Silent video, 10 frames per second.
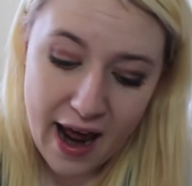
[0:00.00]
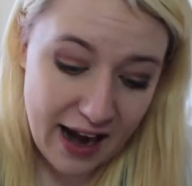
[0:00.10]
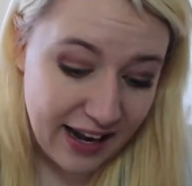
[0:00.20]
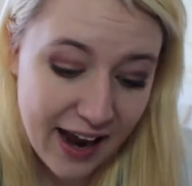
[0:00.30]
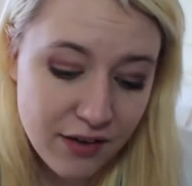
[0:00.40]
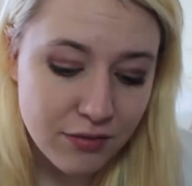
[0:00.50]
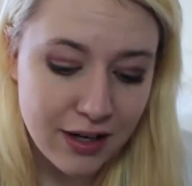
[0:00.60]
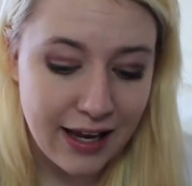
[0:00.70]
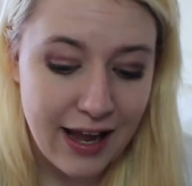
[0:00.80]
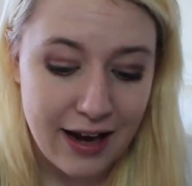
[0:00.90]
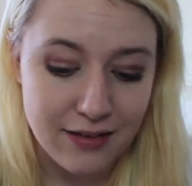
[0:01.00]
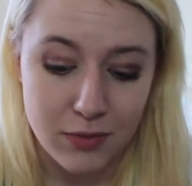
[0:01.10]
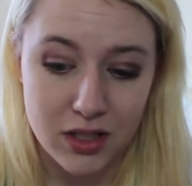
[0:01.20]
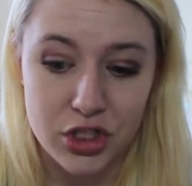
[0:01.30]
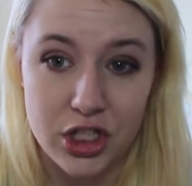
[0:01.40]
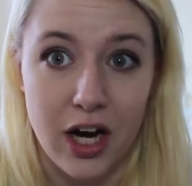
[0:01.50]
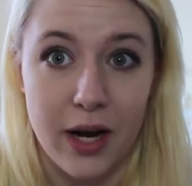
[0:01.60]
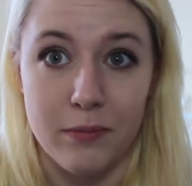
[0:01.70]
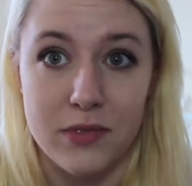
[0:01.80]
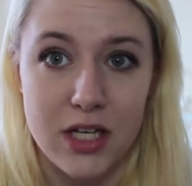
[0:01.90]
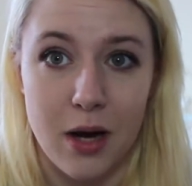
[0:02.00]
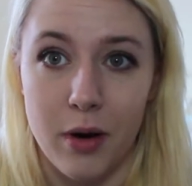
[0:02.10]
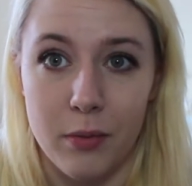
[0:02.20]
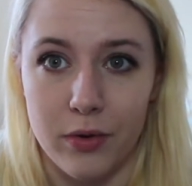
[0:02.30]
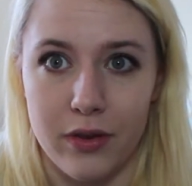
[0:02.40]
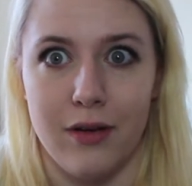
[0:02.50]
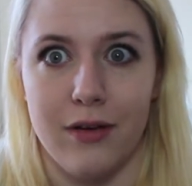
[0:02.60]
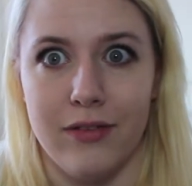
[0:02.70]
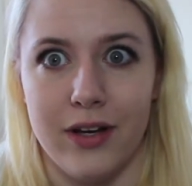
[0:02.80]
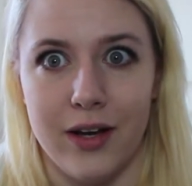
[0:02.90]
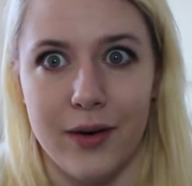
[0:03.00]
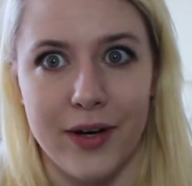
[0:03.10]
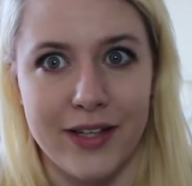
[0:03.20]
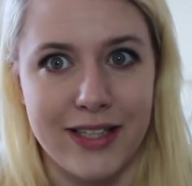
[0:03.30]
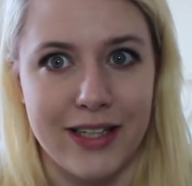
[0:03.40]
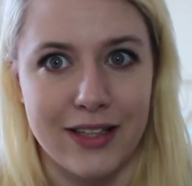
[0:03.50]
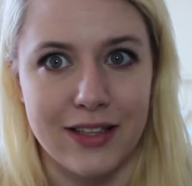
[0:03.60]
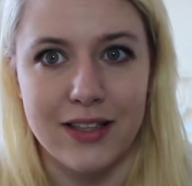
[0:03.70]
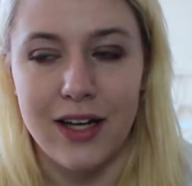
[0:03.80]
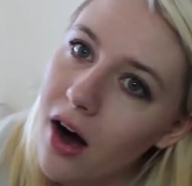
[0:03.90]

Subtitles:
and I hadn't really had much time to come up with a good video idea,